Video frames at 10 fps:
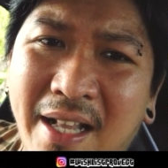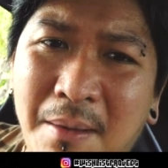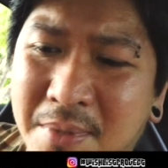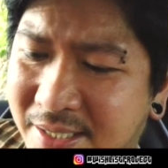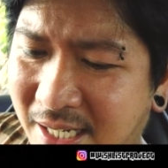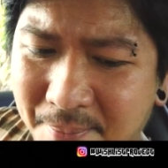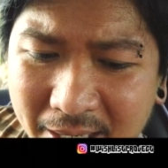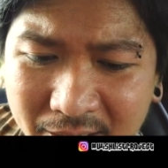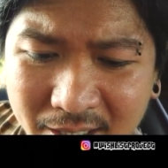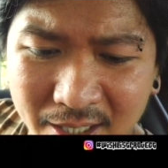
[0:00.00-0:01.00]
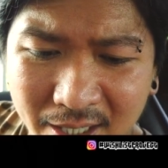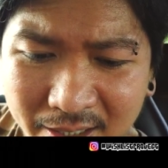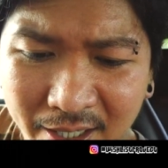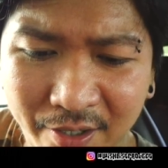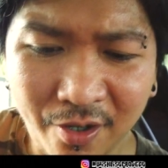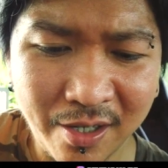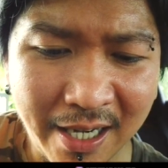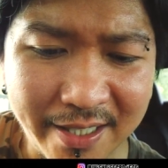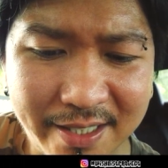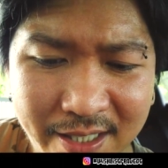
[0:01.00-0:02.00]
come inside better lah. Tell you all
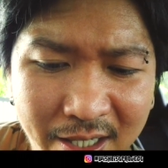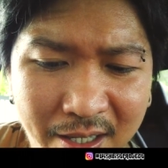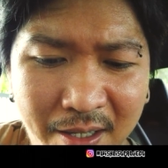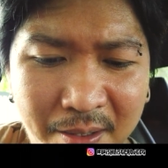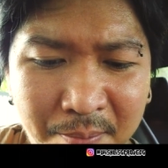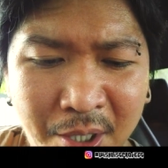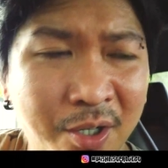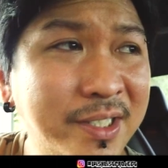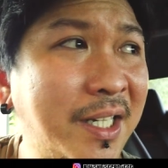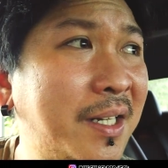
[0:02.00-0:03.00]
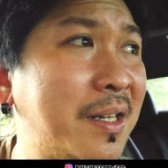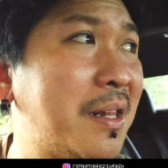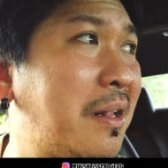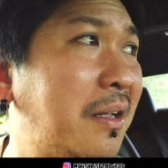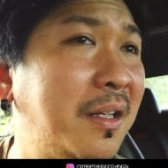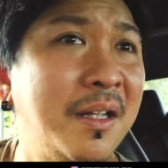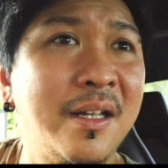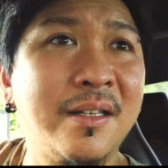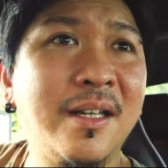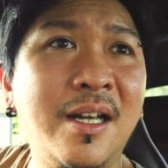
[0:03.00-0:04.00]
guys, because ah. Uh,
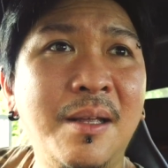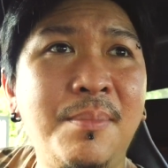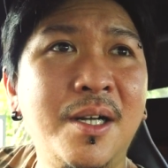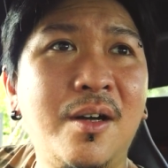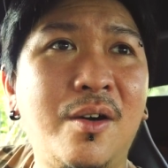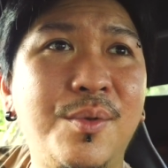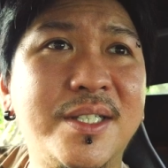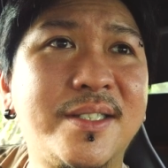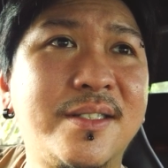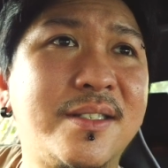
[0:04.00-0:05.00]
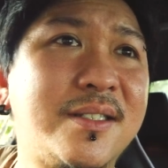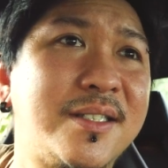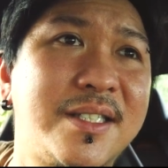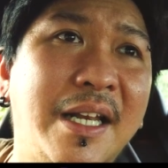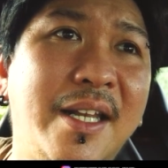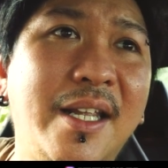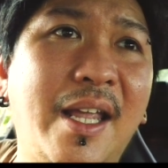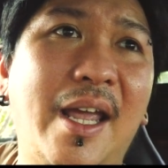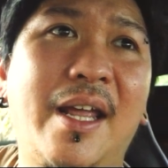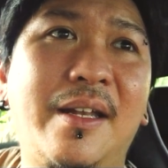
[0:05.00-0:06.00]
the neighbor always standing
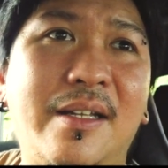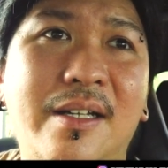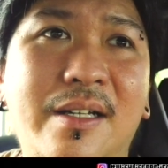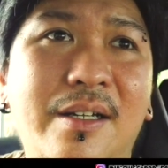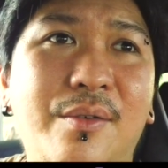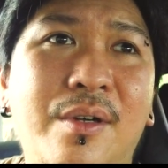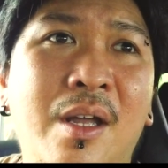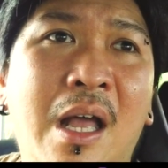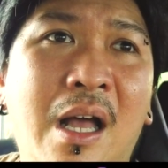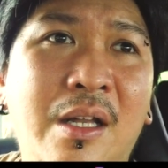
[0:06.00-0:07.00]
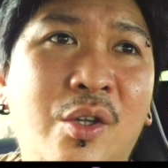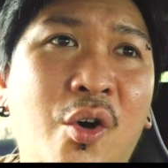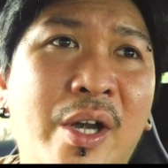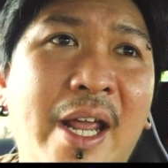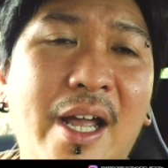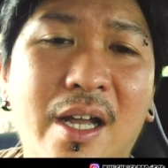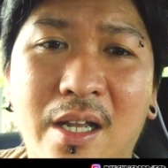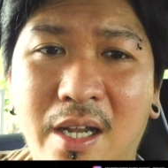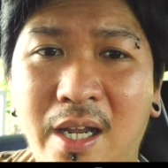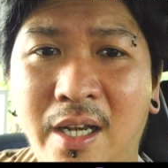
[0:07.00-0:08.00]
at the door there
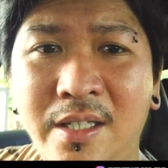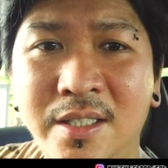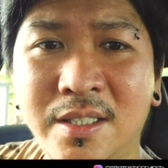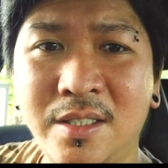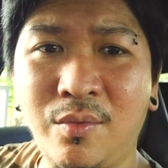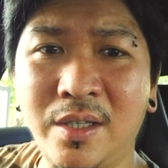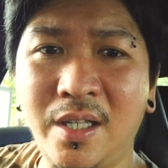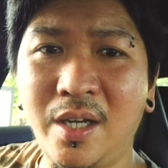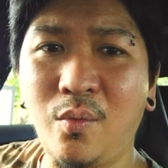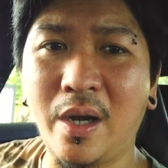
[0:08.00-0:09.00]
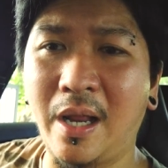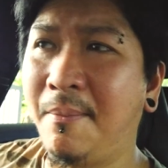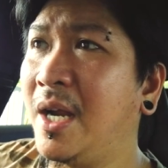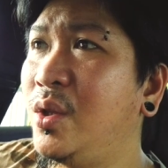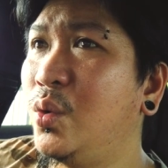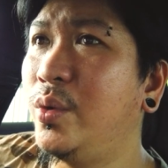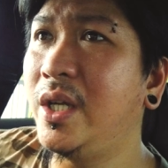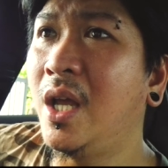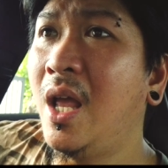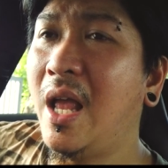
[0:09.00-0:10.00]
and then just wondering what am I
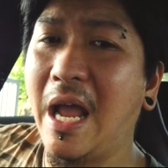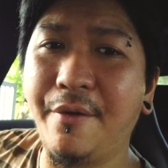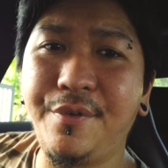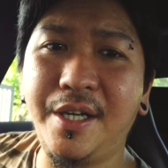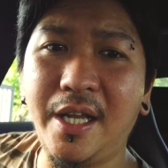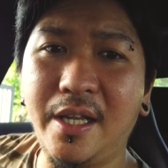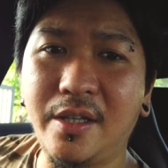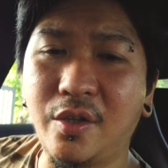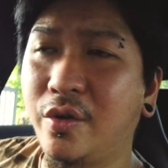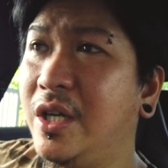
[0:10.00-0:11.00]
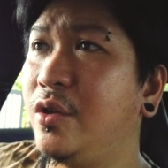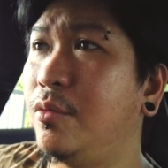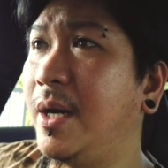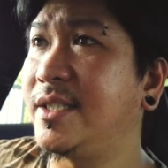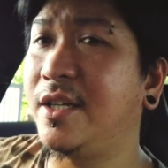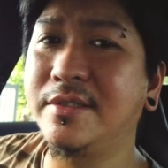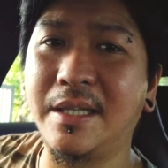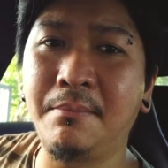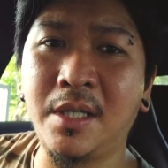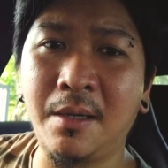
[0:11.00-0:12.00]
doing every day talking to myself
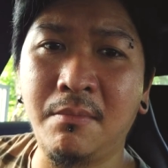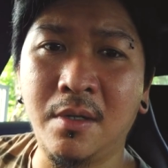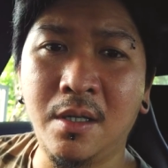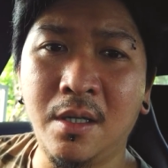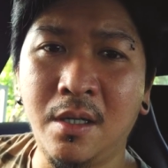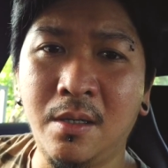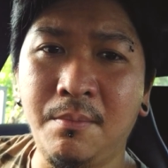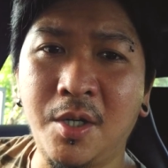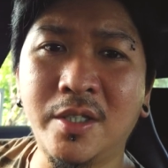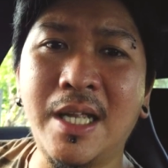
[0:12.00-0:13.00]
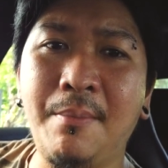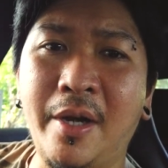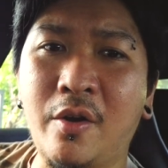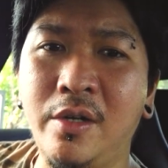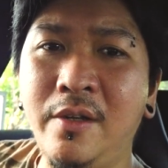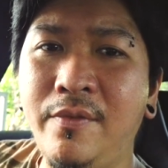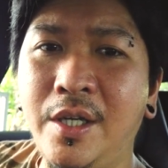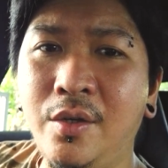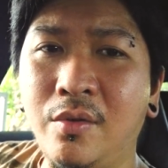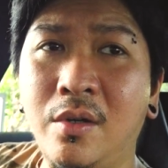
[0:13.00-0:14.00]
sometime because I'm recording
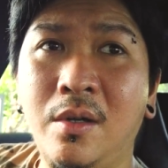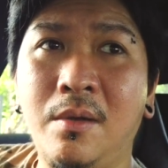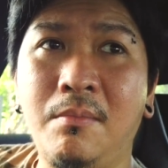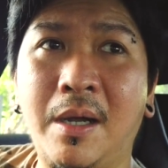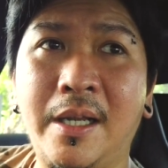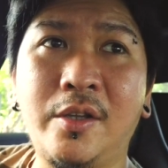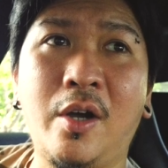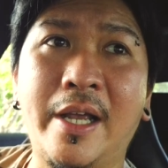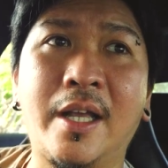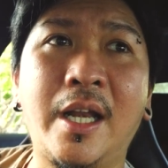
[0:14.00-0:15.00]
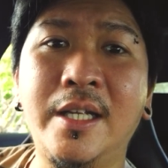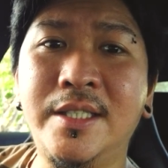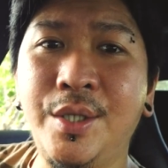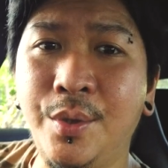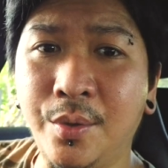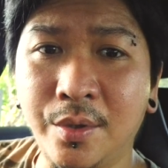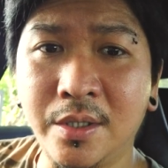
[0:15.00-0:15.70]
video but they thought I crazy you know